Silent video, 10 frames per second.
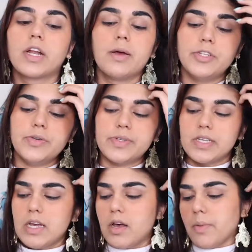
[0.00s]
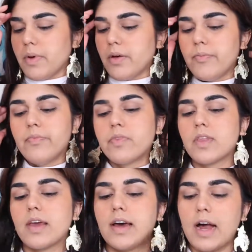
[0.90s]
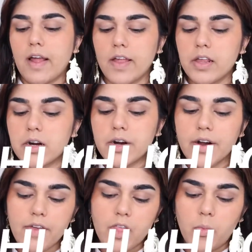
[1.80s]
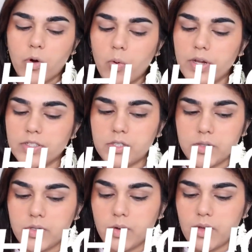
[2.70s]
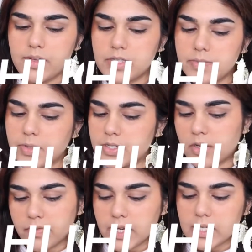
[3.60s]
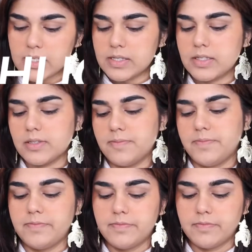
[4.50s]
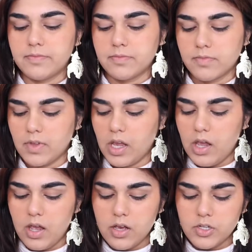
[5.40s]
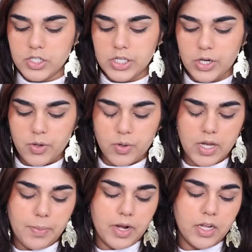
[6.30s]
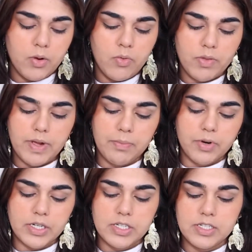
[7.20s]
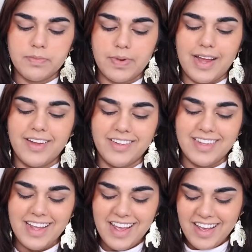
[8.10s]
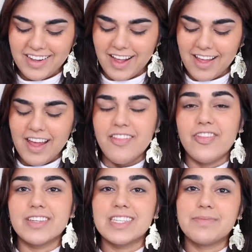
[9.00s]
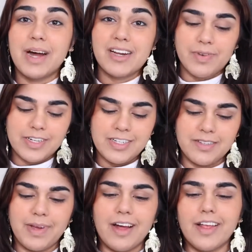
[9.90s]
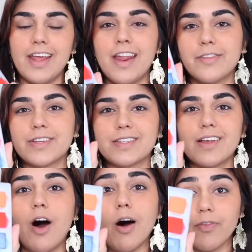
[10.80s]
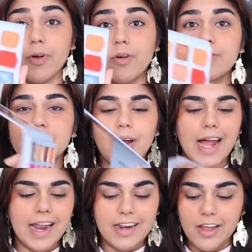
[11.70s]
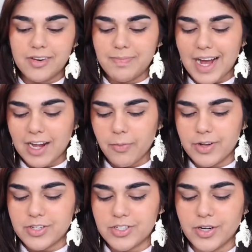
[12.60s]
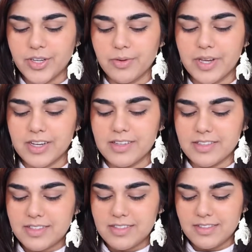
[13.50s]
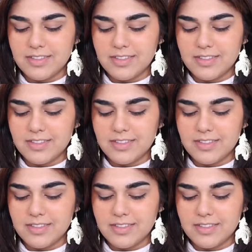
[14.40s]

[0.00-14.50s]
gonna do some highlighter and then we're going to spritz our face. So I'm gonna go in with my Impressionism palette. Okay, this is my Impressionism palette and it looks awful. So I had another backup one to show you because